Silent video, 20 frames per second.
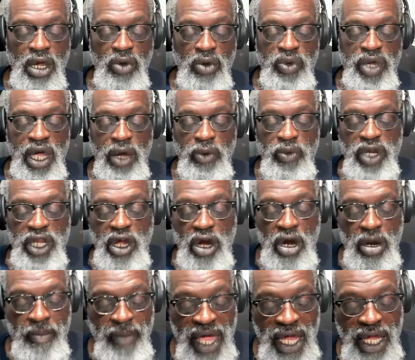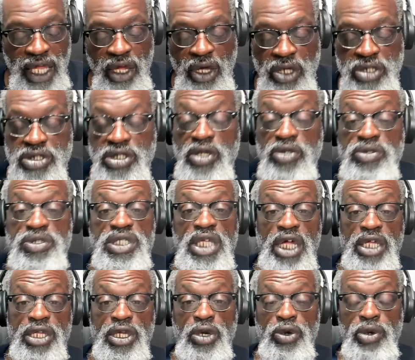We got Willie R. Mackey, also known as
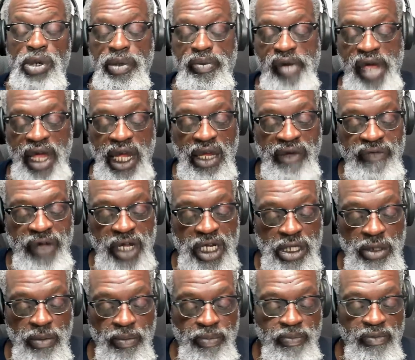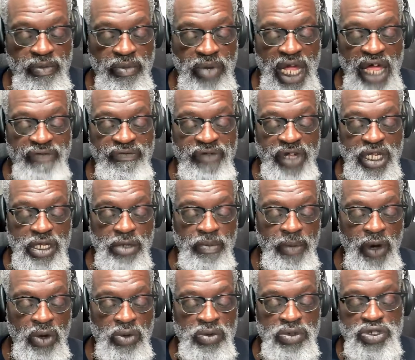Dr. Pre Mackey. We got Victor
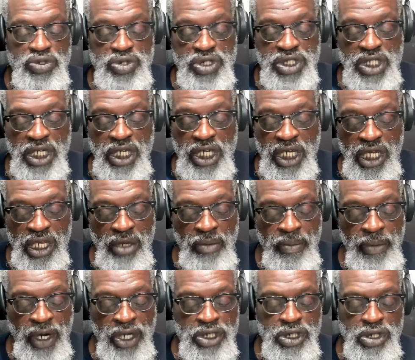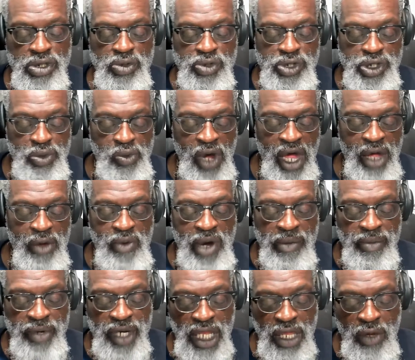Bowden, Priscilla Kitty Berger, Lucy White,
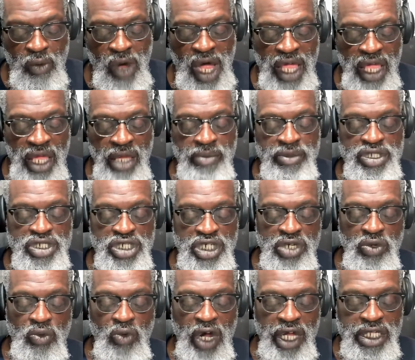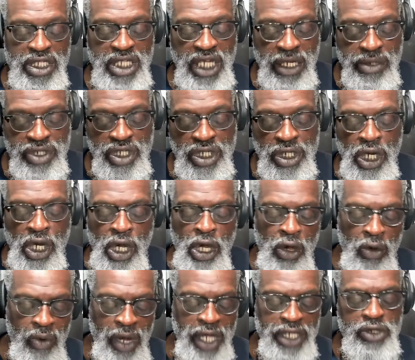Robert Lee White, Emma Jean White, Towton,
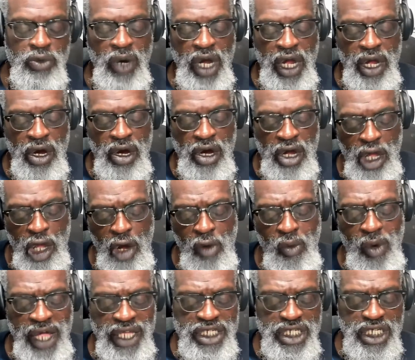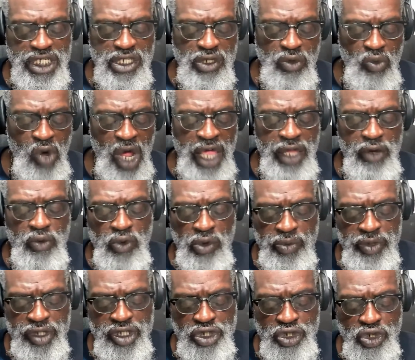Roger White, R.L. White, Jesse White, Ruby
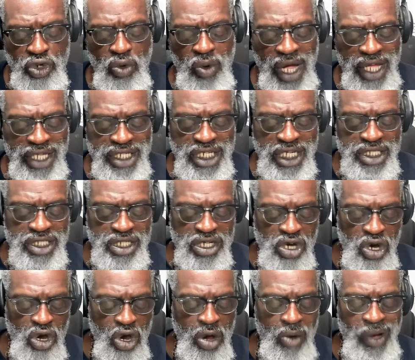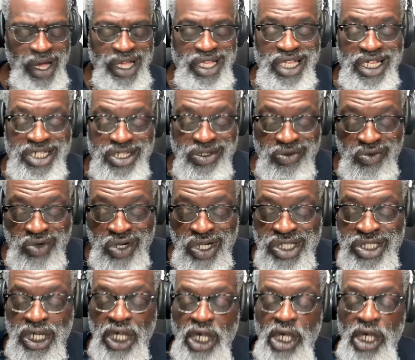Jewel White, Justin Carl White, Jesse Woods.